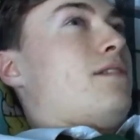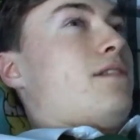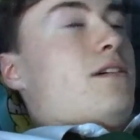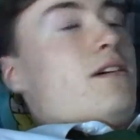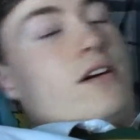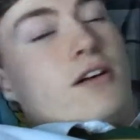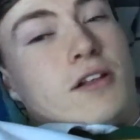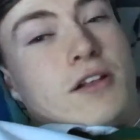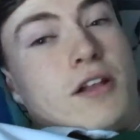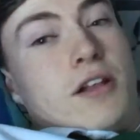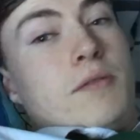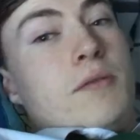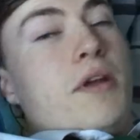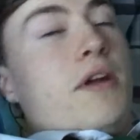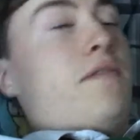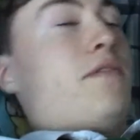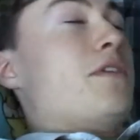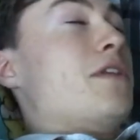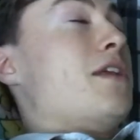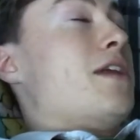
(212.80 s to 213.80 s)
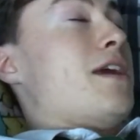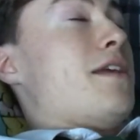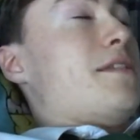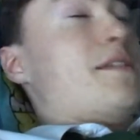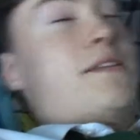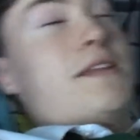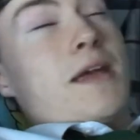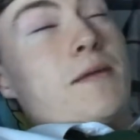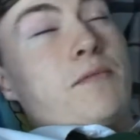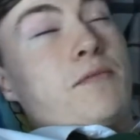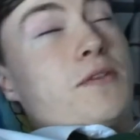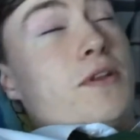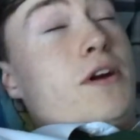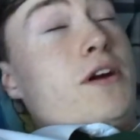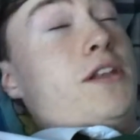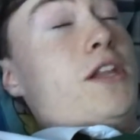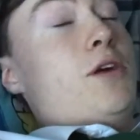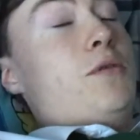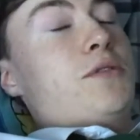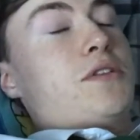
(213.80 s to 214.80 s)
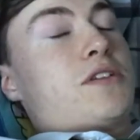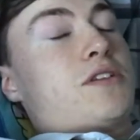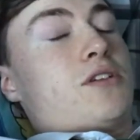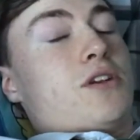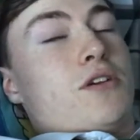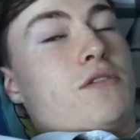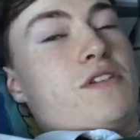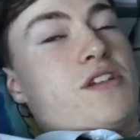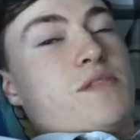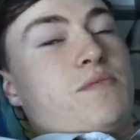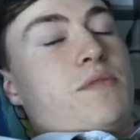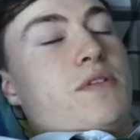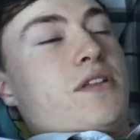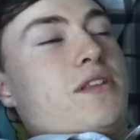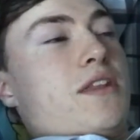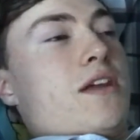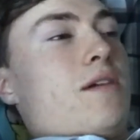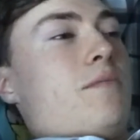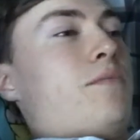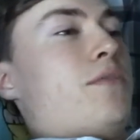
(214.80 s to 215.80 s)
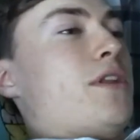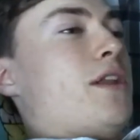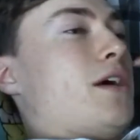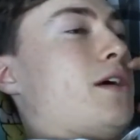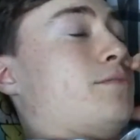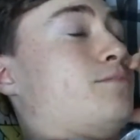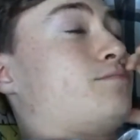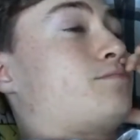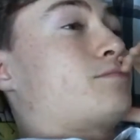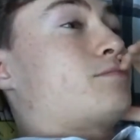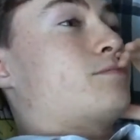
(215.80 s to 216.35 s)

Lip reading: I'm not even going to get into depth with that. I know what the story is, but I'm not. But no,